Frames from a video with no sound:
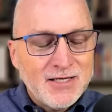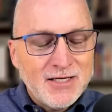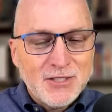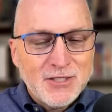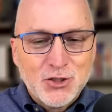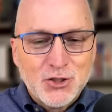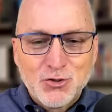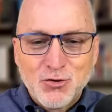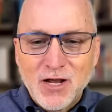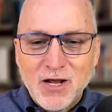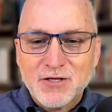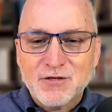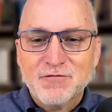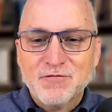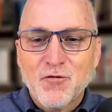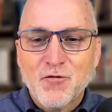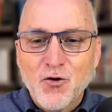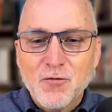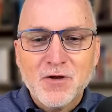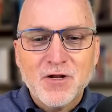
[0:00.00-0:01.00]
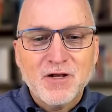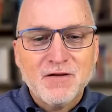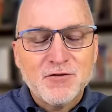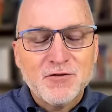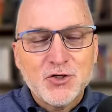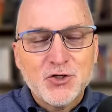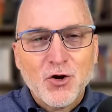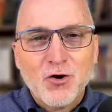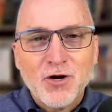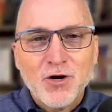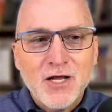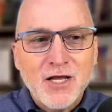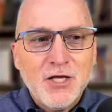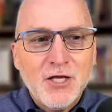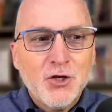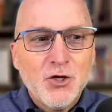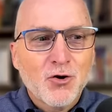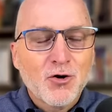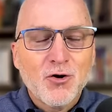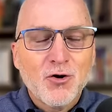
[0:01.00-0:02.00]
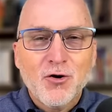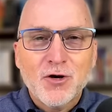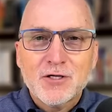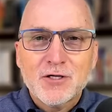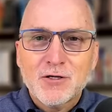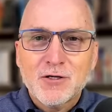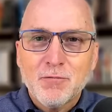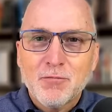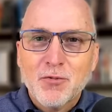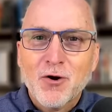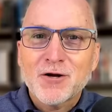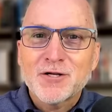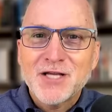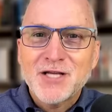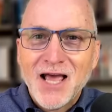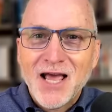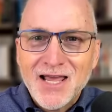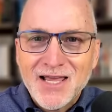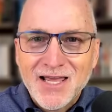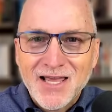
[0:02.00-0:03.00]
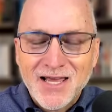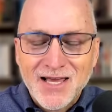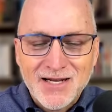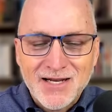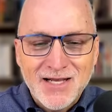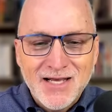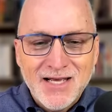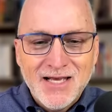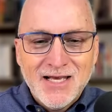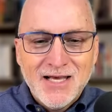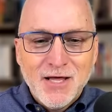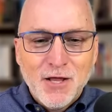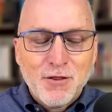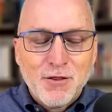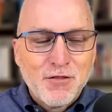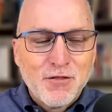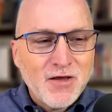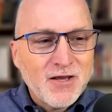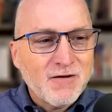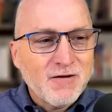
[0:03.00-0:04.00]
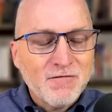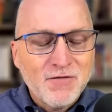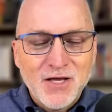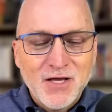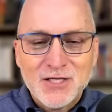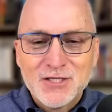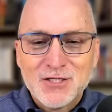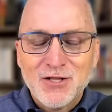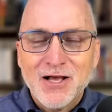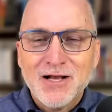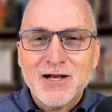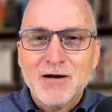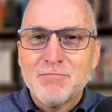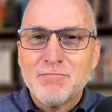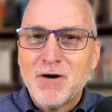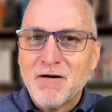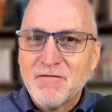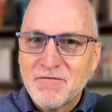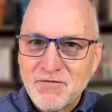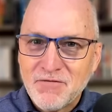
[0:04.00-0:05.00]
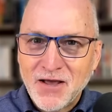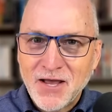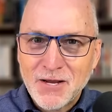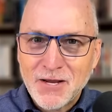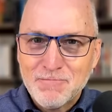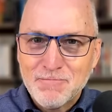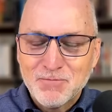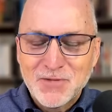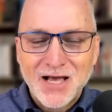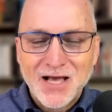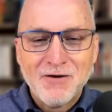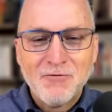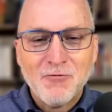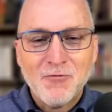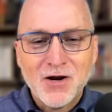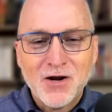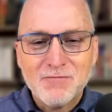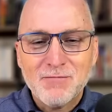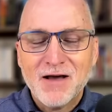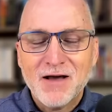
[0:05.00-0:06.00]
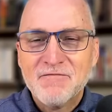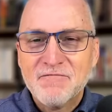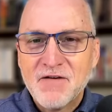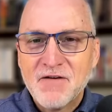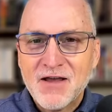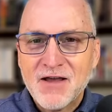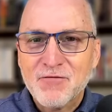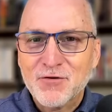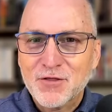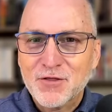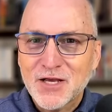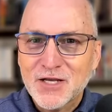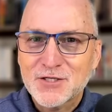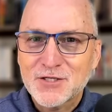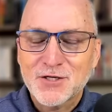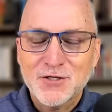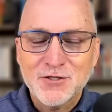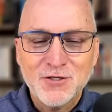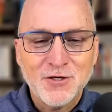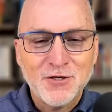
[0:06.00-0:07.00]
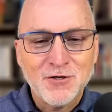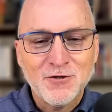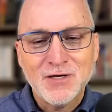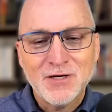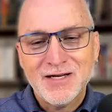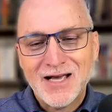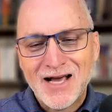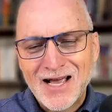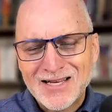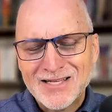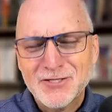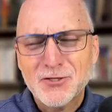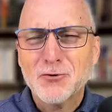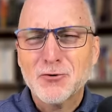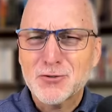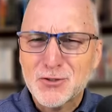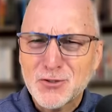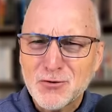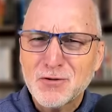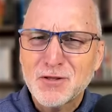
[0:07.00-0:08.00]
transformative journey you're going to partake in. Think of this like a buffet. One of my favorite things to do, and I don't do